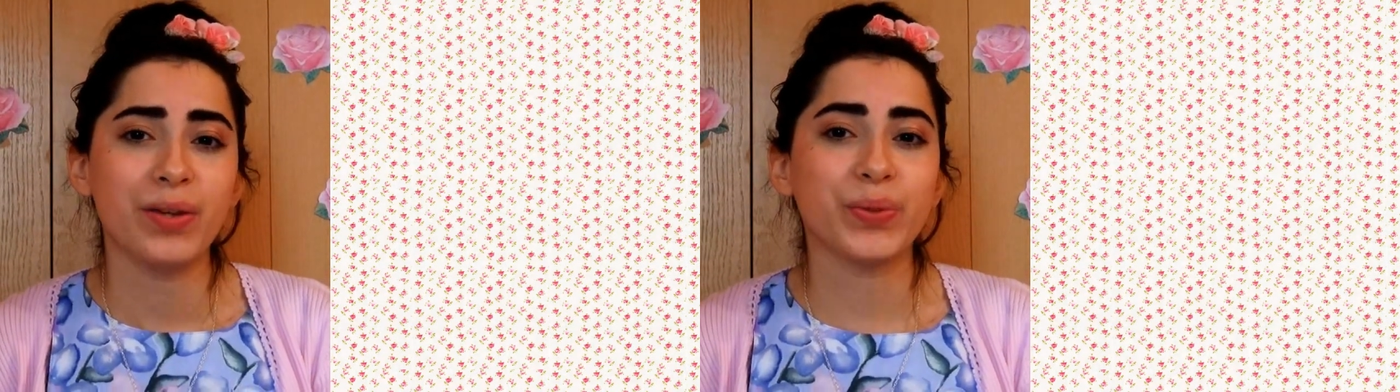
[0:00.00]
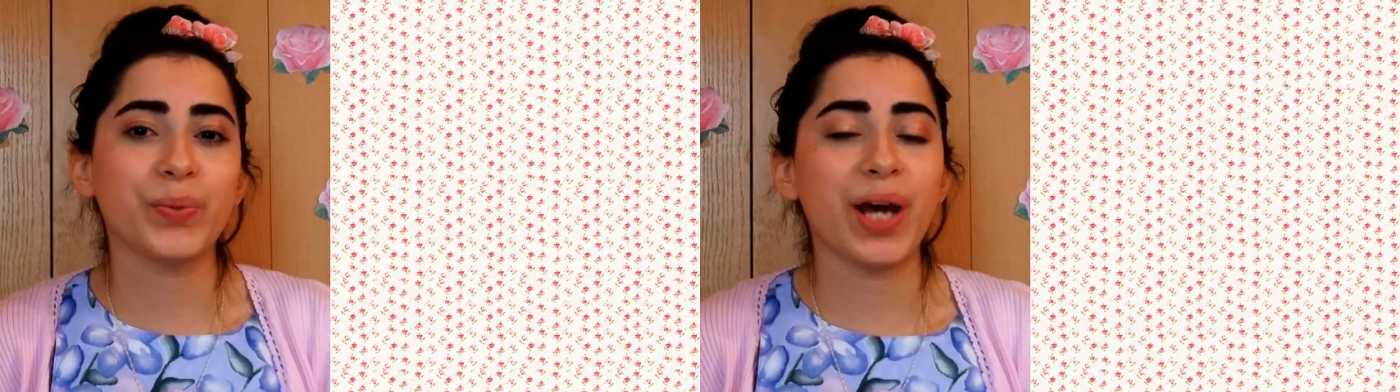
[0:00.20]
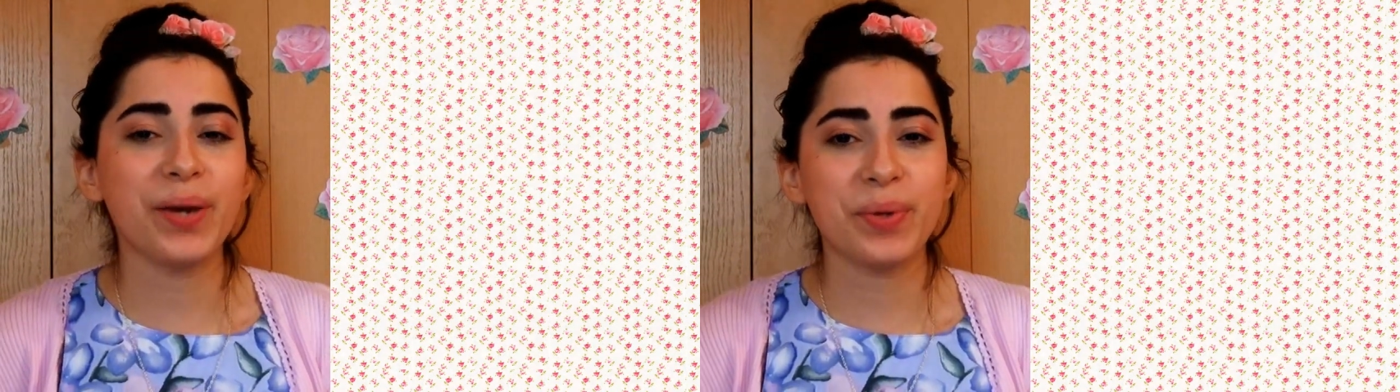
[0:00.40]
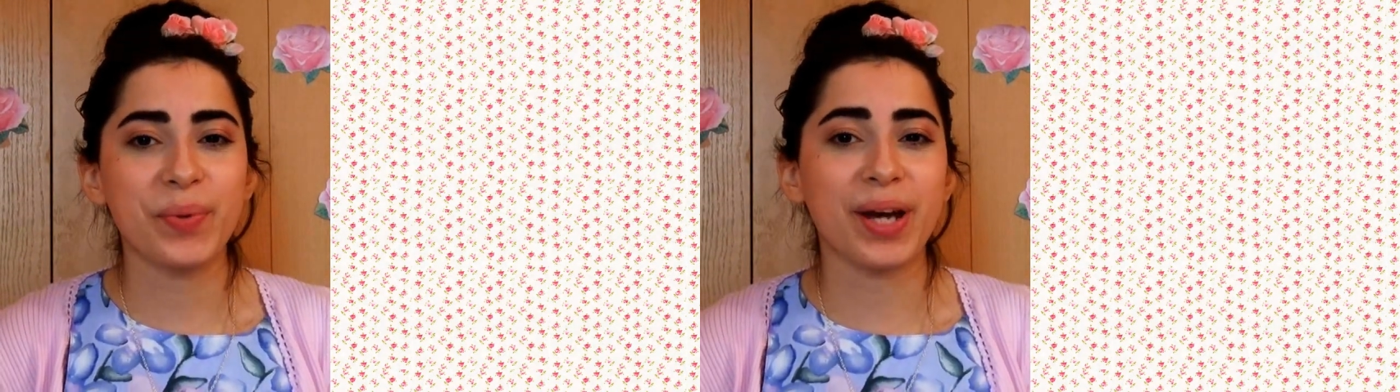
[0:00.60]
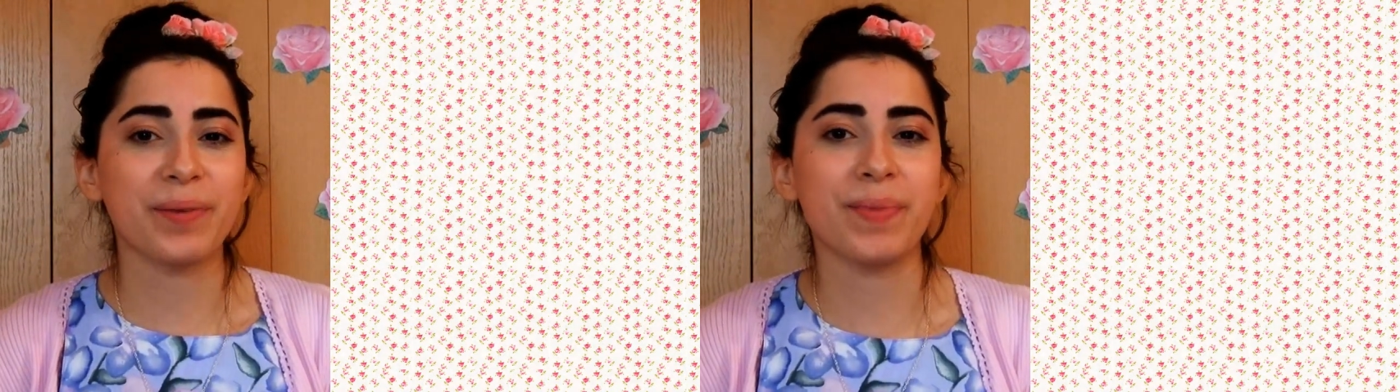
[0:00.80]
So what I would
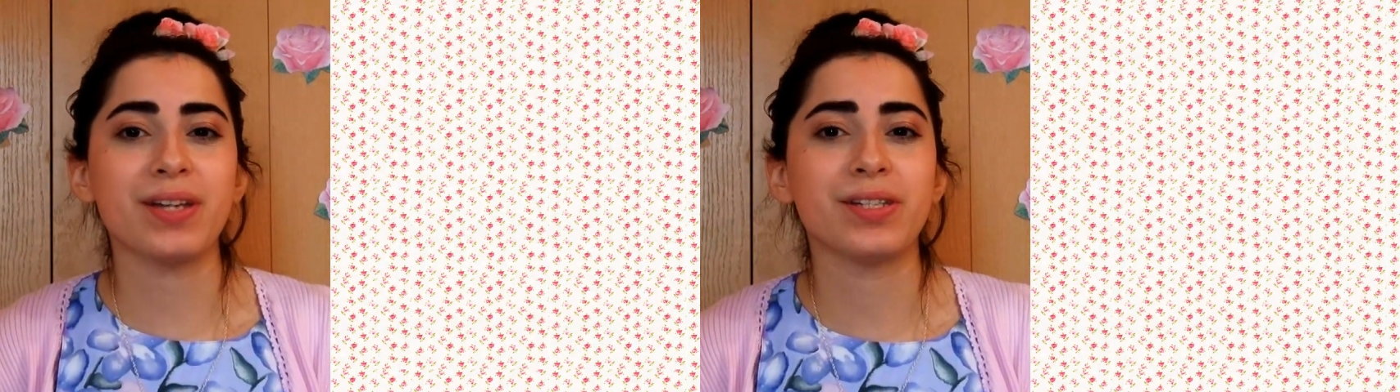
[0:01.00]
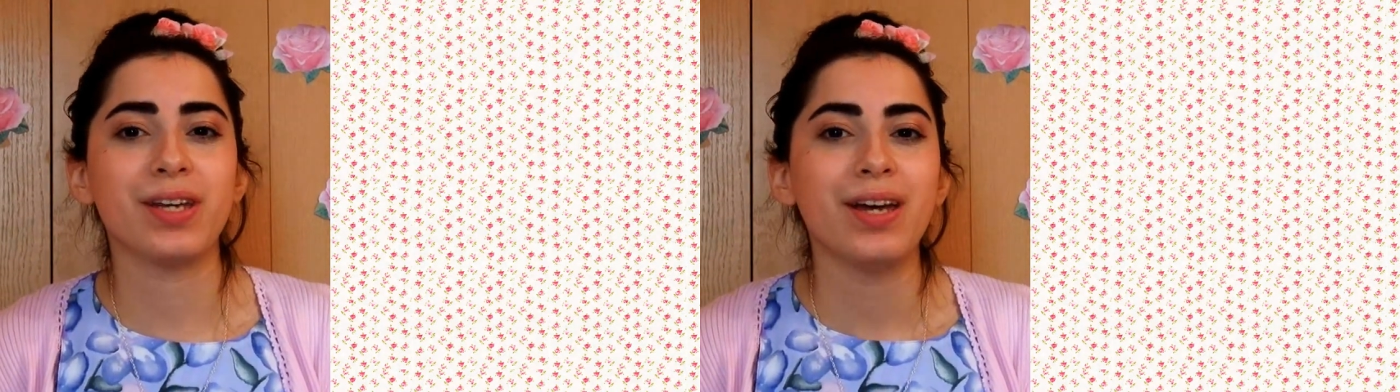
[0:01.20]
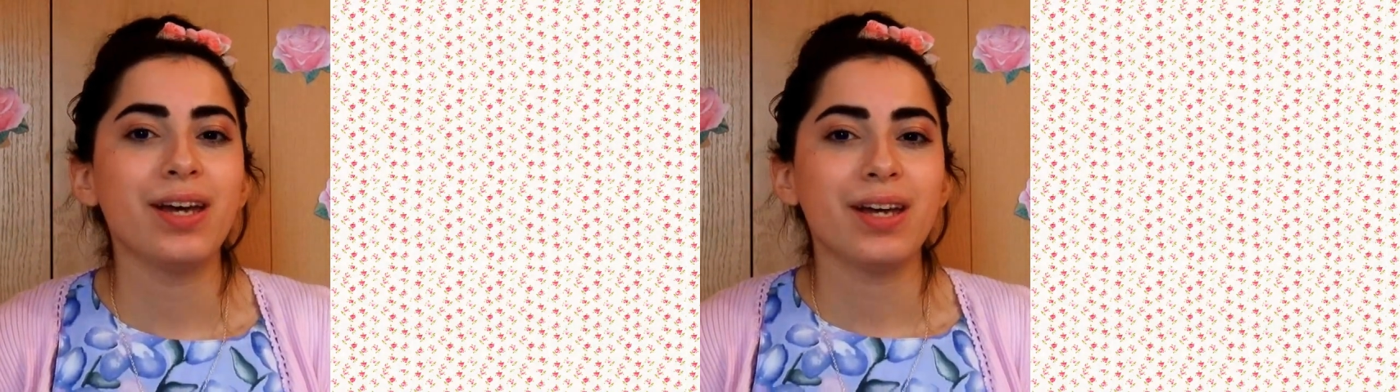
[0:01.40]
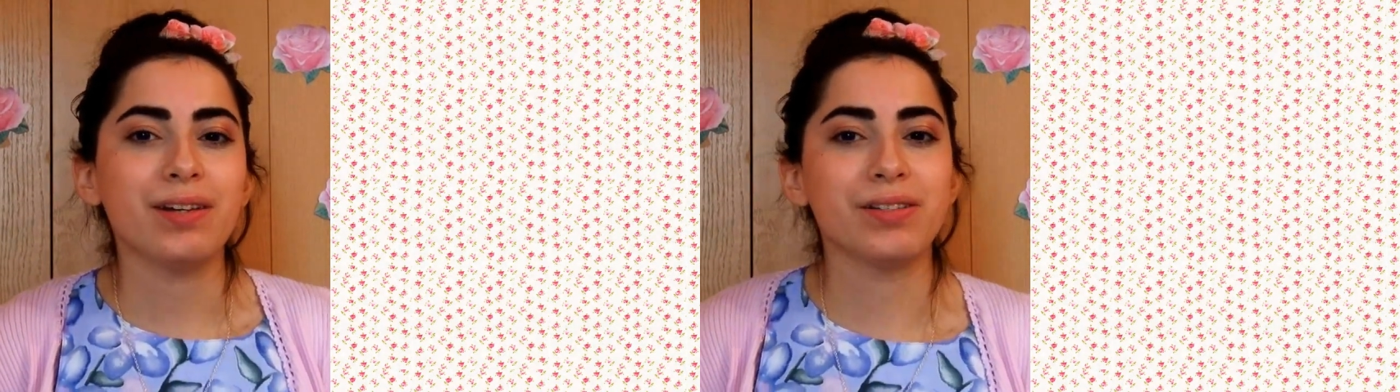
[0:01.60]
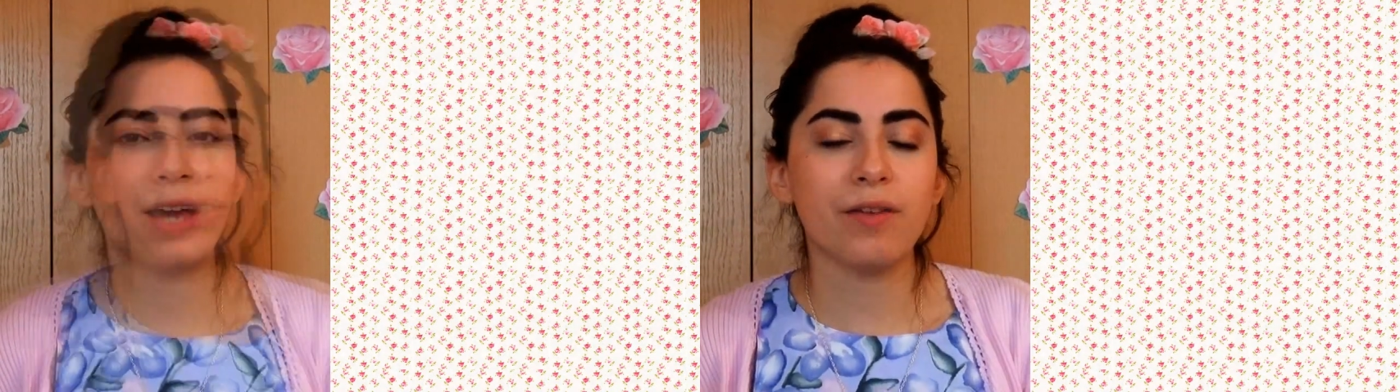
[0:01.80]
recommend
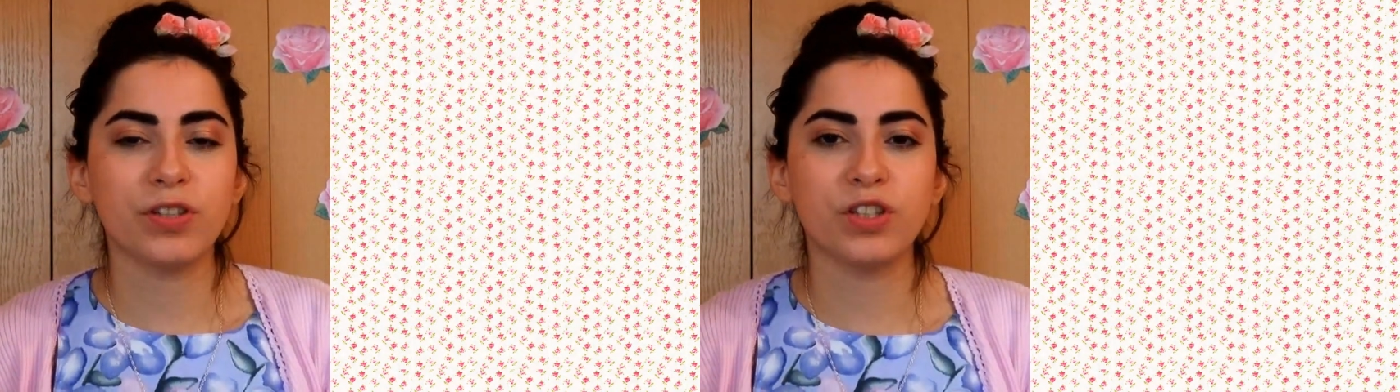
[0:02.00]
is have a